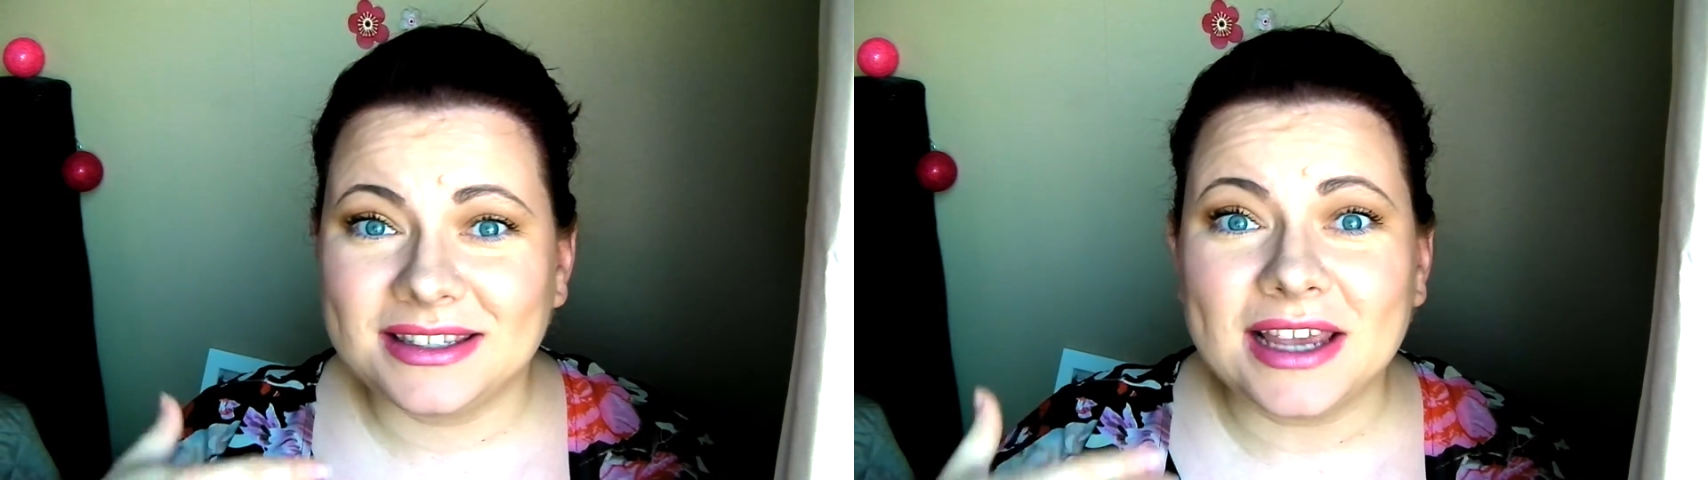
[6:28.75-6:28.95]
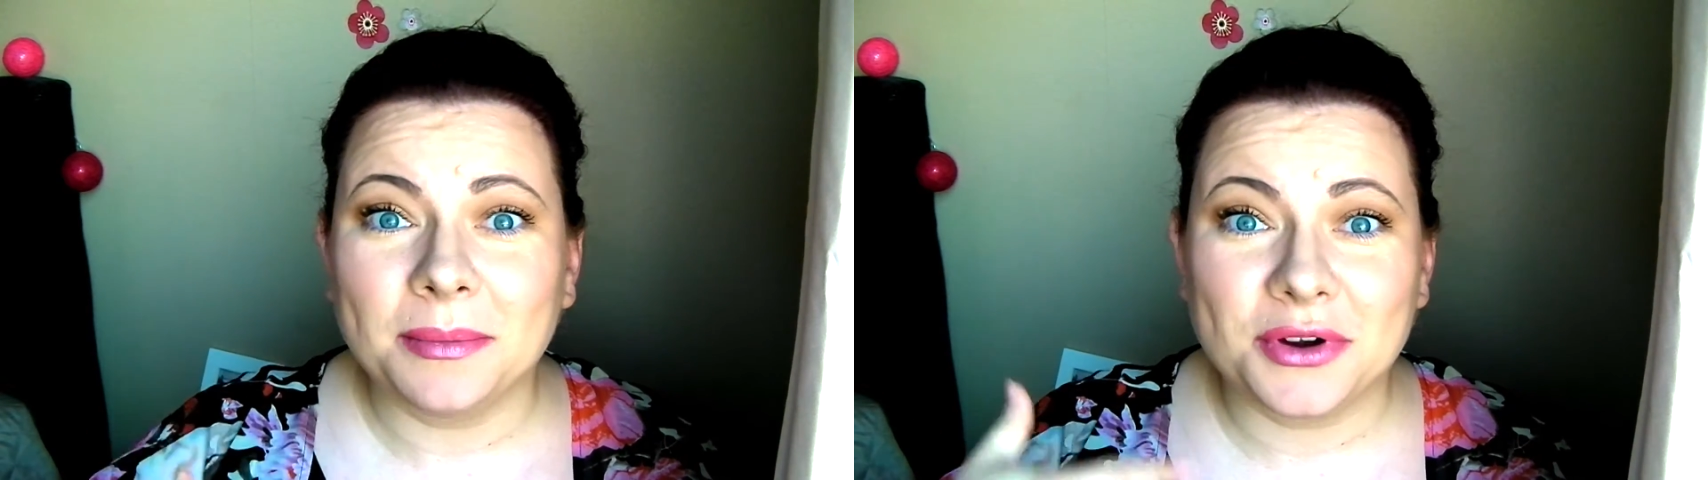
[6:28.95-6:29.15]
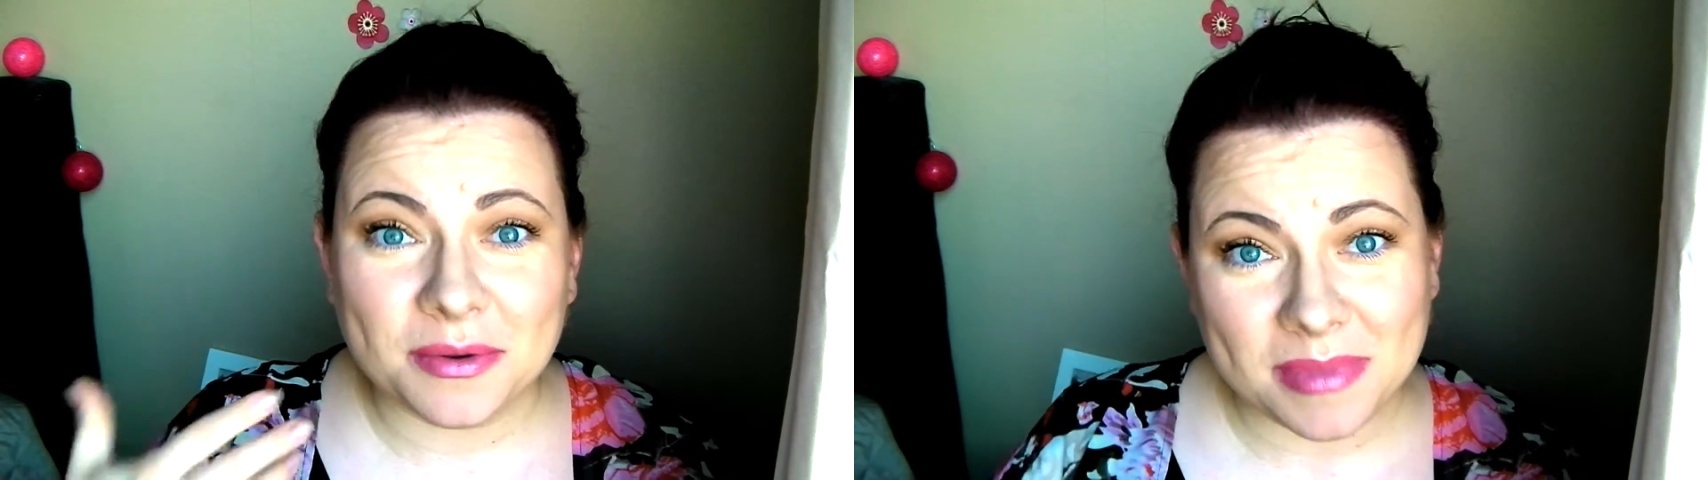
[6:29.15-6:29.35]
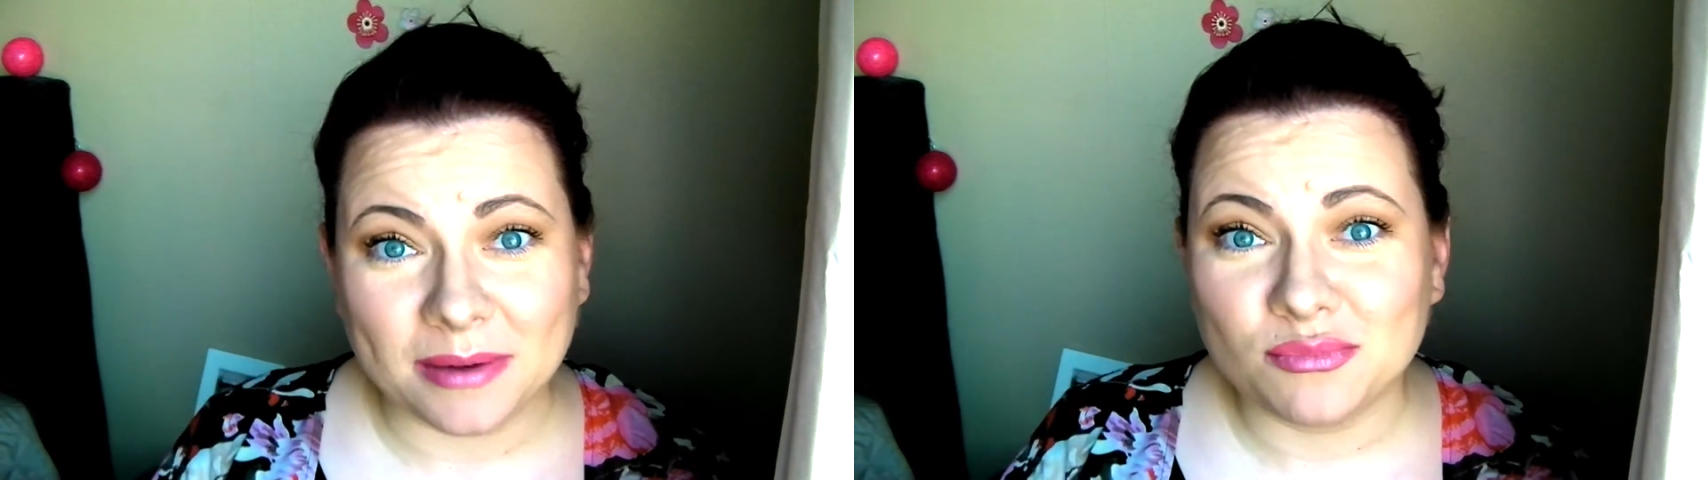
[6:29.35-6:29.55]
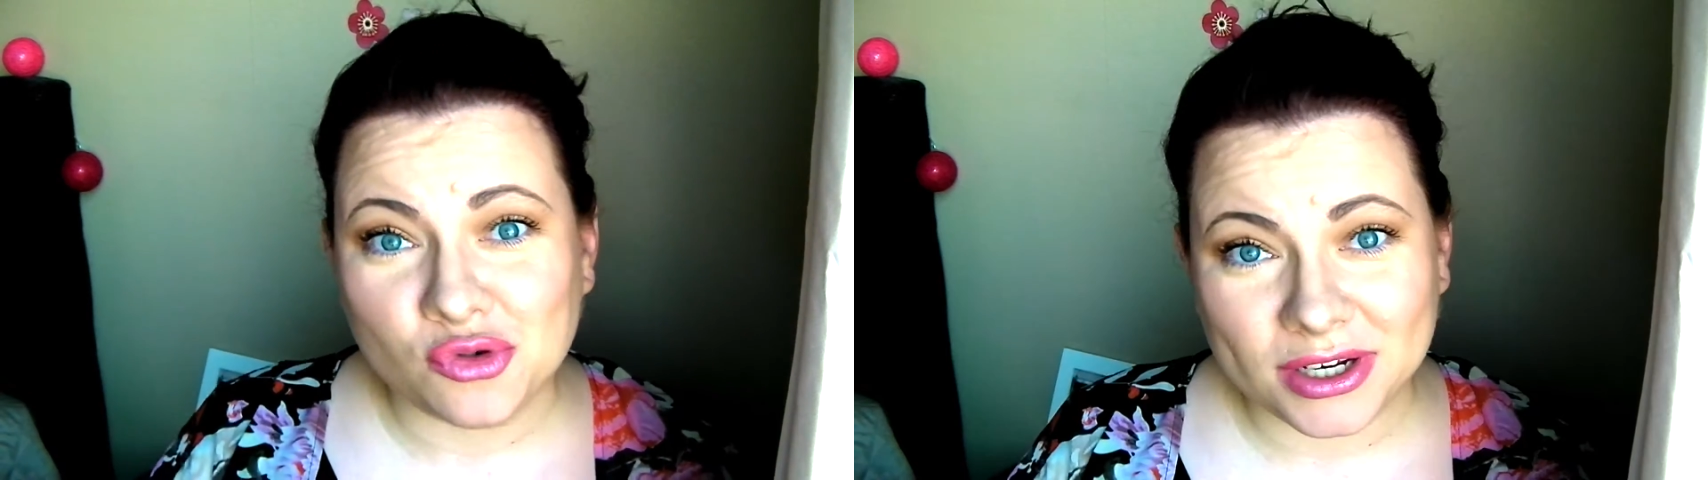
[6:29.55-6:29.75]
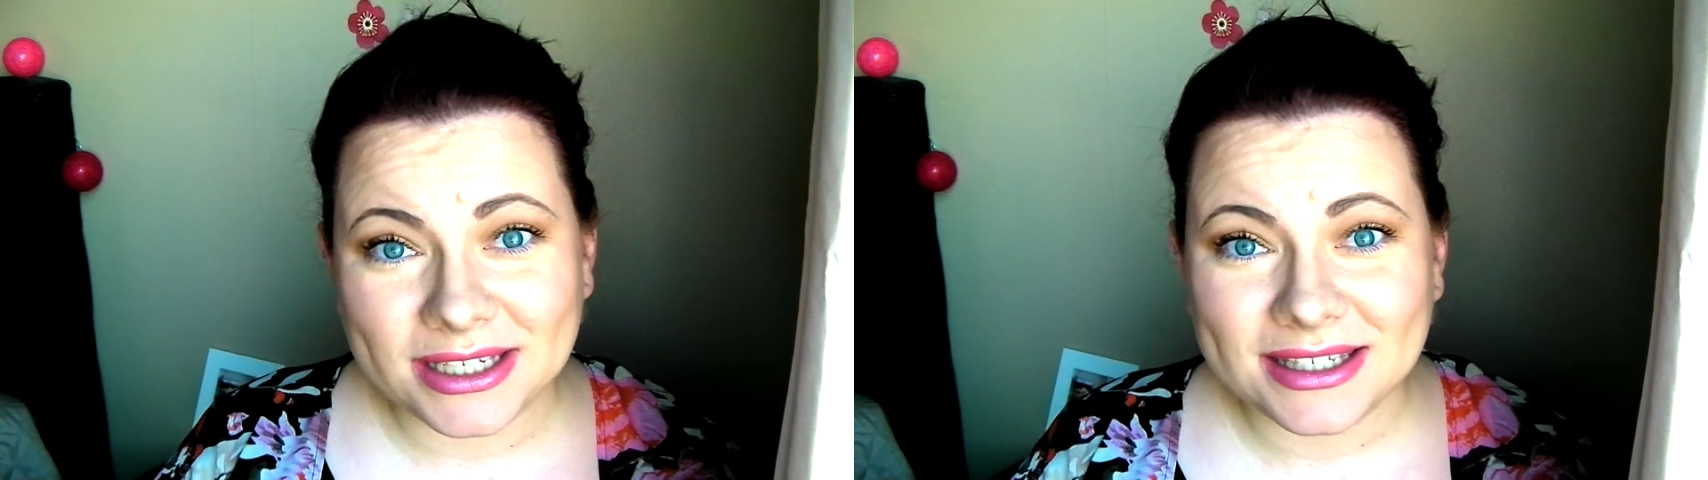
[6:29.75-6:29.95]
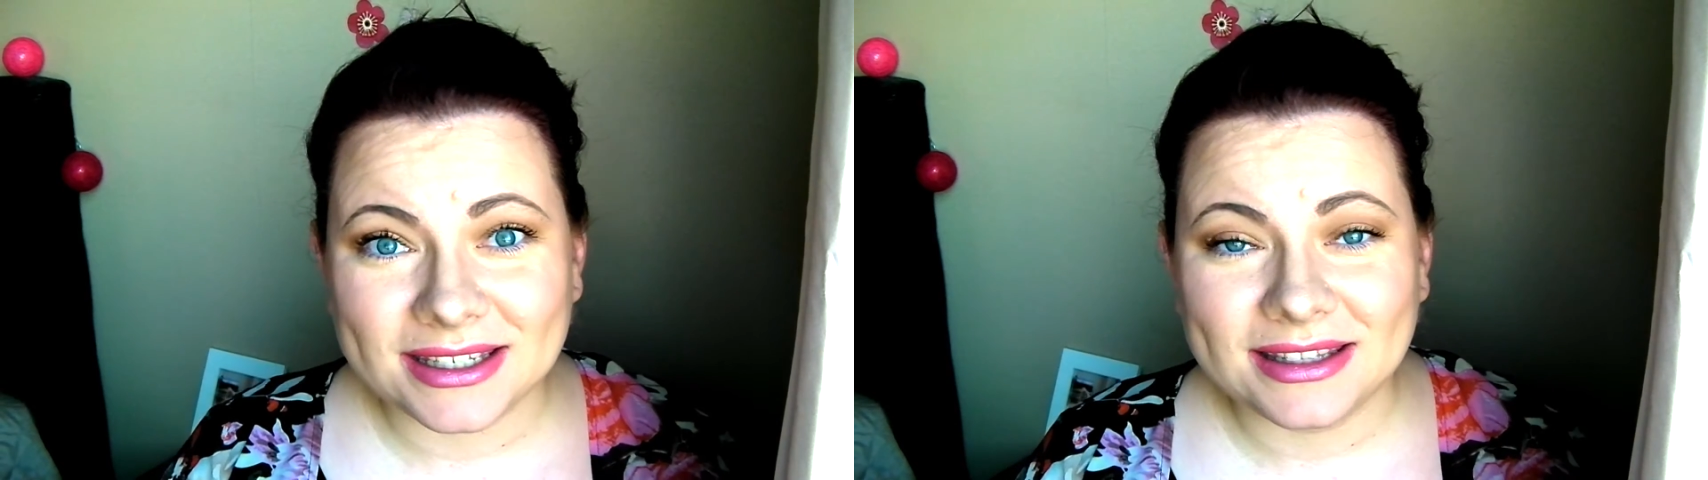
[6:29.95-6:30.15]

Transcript: Damier band prints.